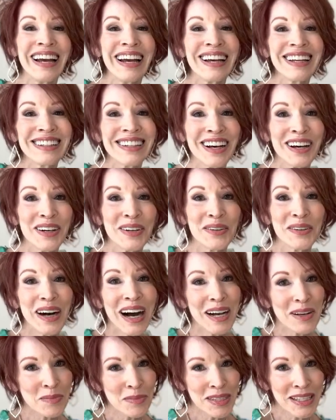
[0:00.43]
Hello,
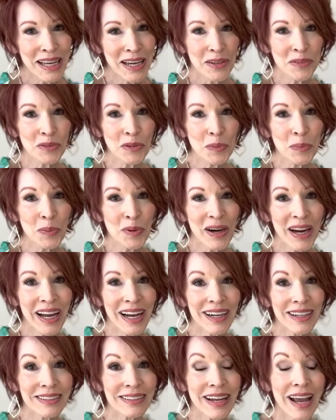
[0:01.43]
I'm Sandra
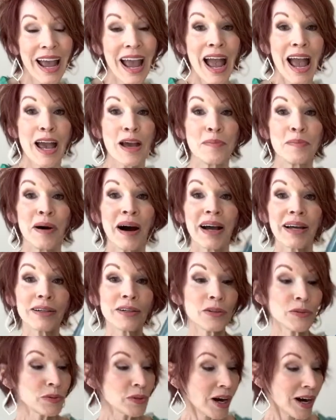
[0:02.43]
Brown, and my
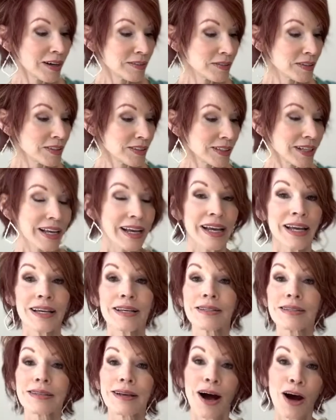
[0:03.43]
new novel
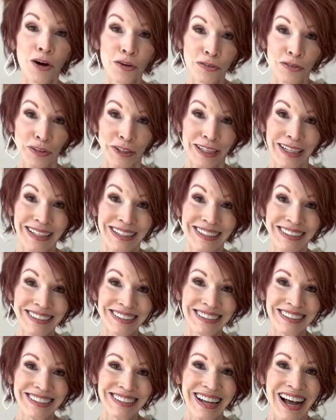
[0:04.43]
is Overkill.
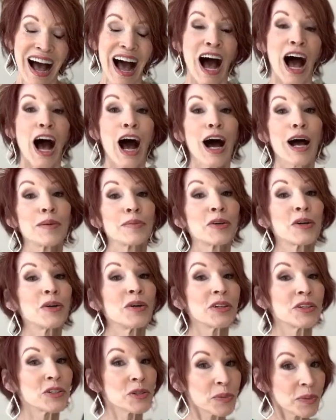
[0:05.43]
I'm
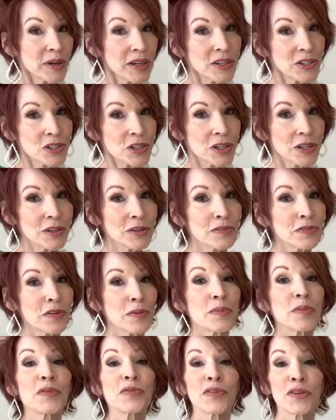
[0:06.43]
going to read to you
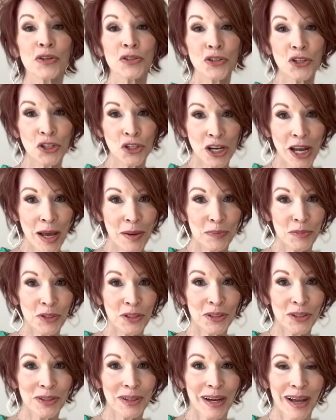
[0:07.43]
from the first
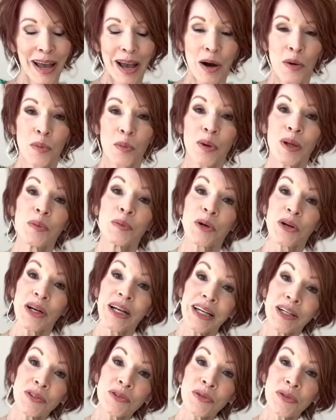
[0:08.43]
chapter when we're
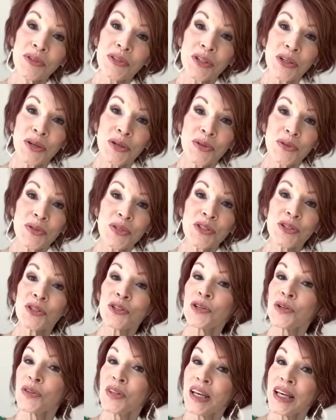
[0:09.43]
introduced
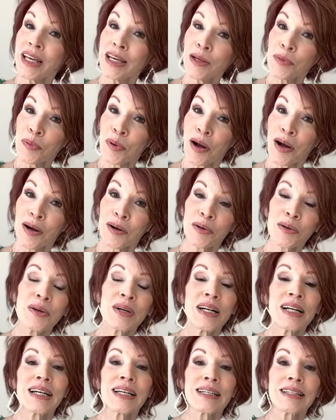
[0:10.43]
to the hero,
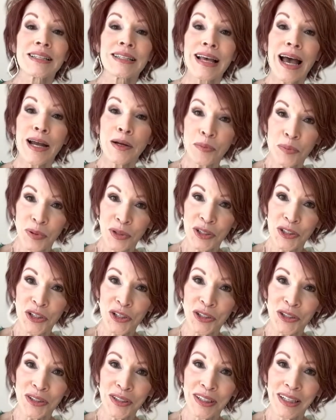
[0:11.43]
Zach
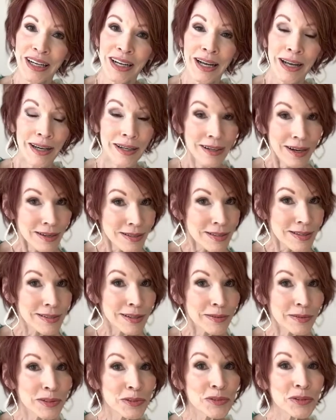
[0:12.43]
Bridger, and
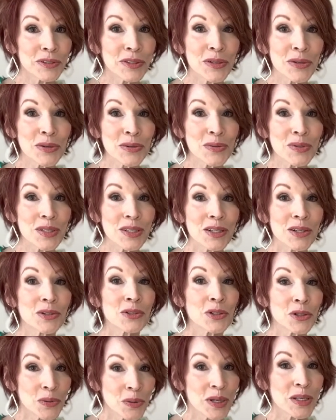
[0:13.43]
also introduced
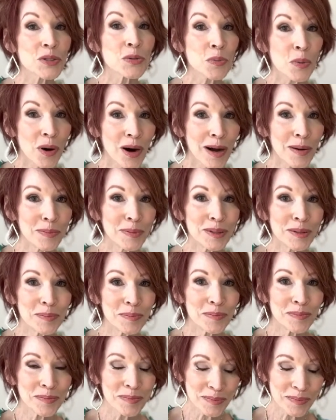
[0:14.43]
to his problem.